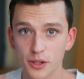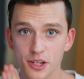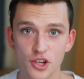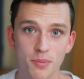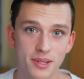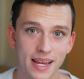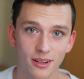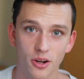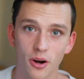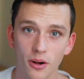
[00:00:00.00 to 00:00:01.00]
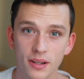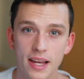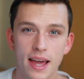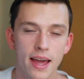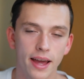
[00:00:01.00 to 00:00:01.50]
with the cheapest alcohol.
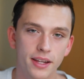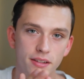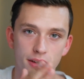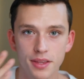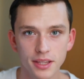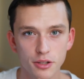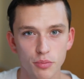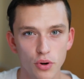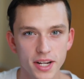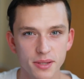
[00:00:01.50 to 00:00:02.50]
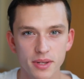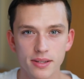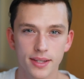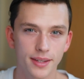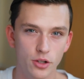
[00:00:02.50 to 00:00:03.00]
And the thing that surprised me
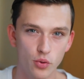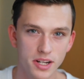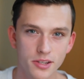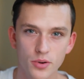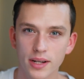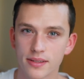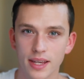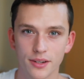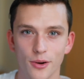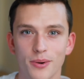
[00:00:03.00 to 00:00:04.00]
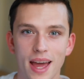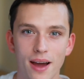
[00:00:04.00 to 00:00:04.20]
is that at restaurants they don't